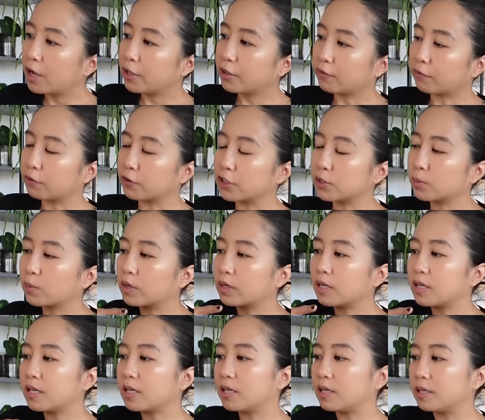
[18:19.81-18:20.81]
The first
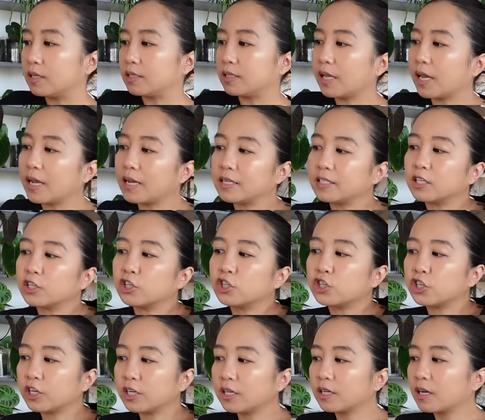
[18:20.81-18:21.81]
one is a
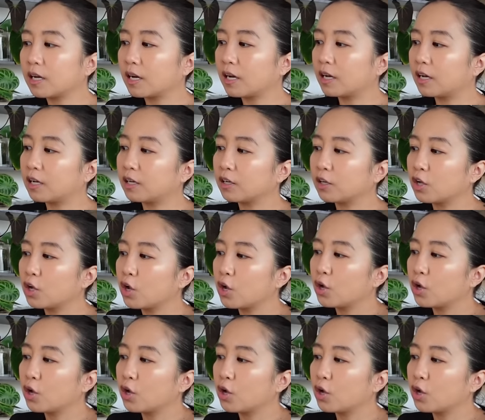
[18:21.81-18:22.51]
Dischidia